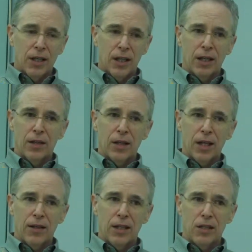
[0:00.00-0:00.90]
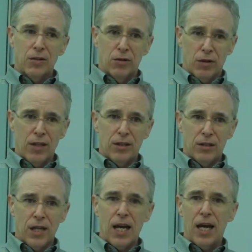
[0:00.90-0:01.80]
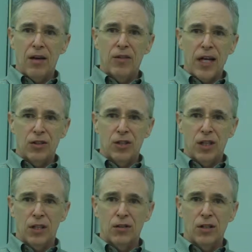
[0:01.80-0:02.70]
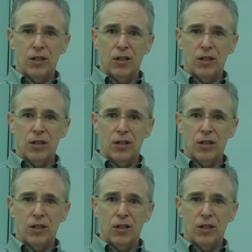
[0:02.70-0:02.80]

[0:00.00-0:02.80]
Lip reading: And I think it's great that they have that chance,